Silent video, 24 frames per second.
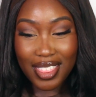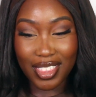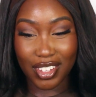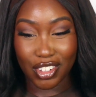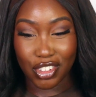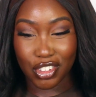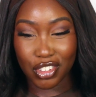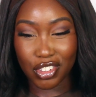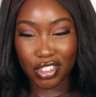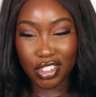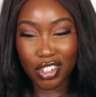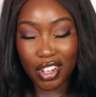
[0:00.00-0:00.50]
the
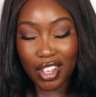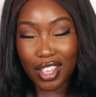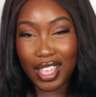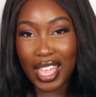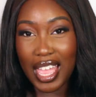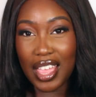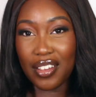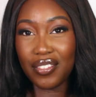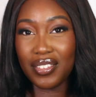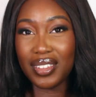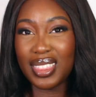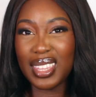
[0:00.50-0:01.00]
shirt,
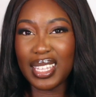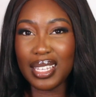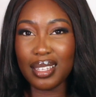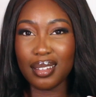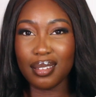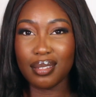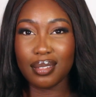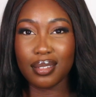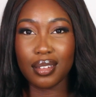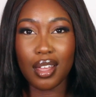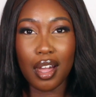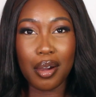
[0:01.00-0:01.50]

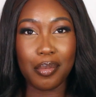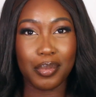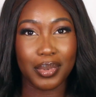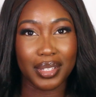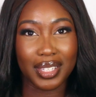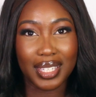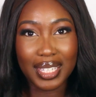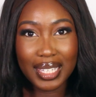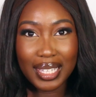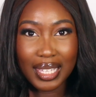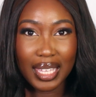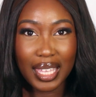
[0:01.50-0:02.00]
everything's coming
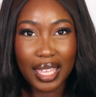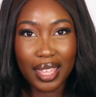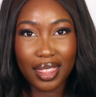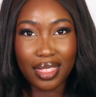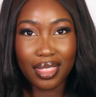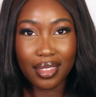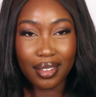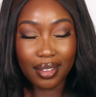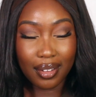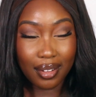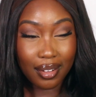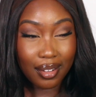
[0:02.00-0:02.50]

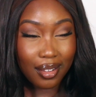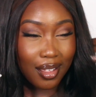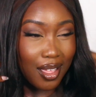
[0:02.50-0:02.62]
together.